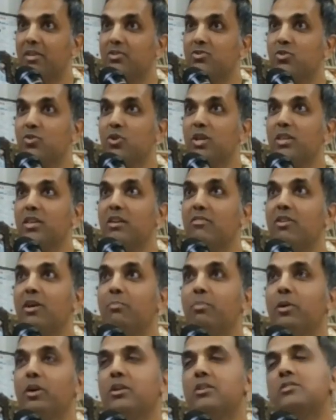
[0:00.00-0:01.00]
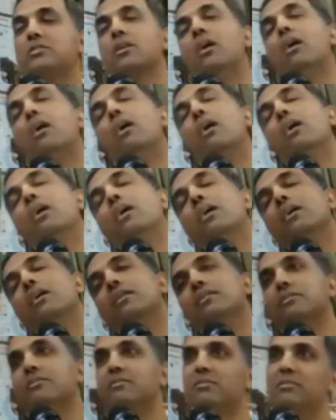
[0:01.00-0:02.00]
when Surya Deva appears
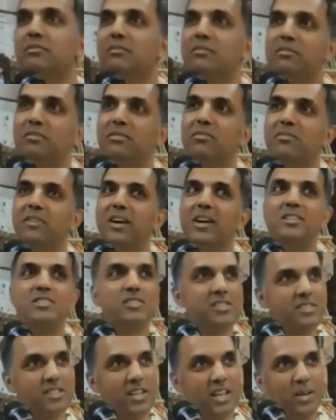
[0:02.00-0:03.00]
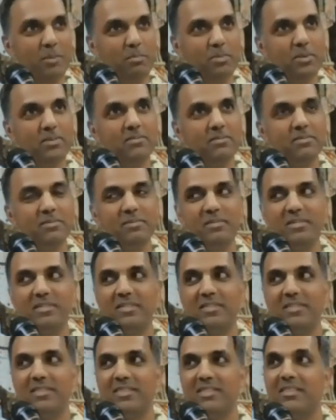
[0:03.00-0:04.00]
fast asleep,
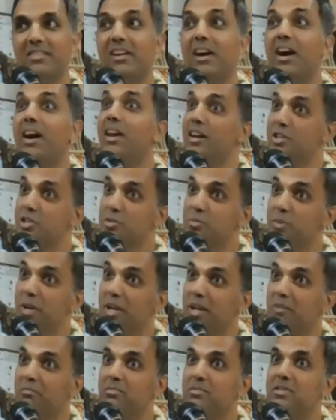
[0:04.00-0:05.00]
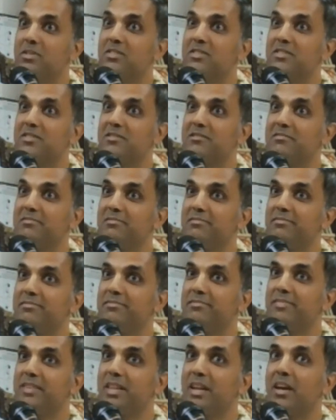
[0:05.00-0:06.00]
Alakshmi comes
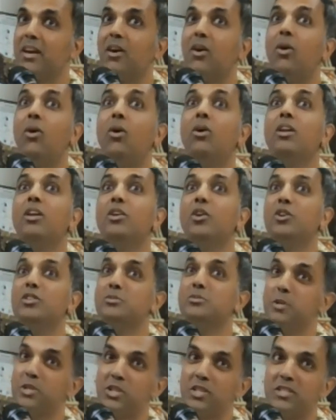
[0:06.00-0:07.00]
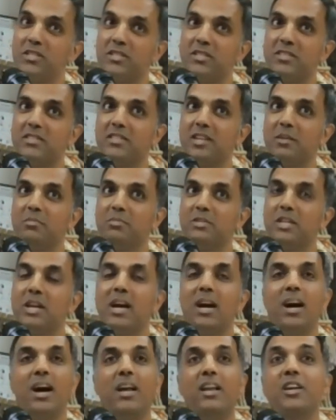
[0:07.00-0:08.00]
all inauspiciousness
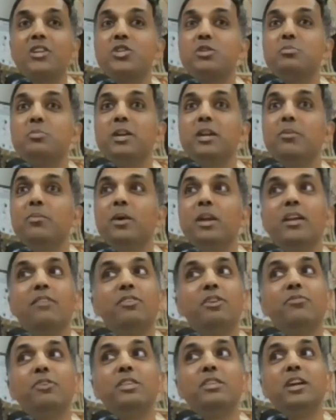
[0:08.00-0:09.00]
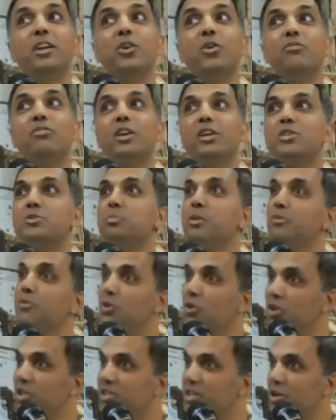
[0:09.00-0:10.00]
comes. A Lakshmi, whenever we think of
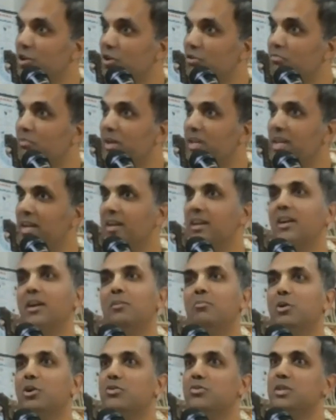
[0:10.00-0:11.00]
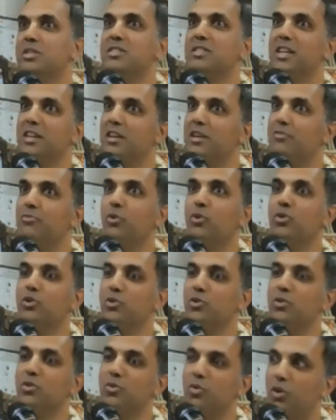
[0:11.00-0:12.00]
Lakshmi, we only think of money because we see her
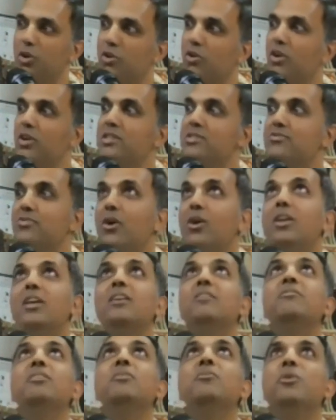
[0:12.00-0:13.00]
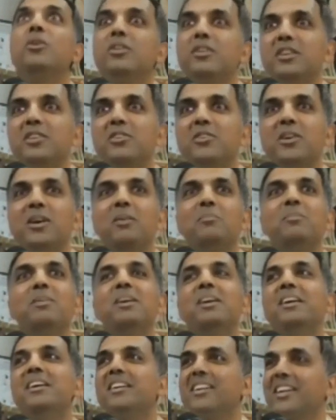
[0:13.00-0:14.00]
photo, gold coins falling, we want it to come.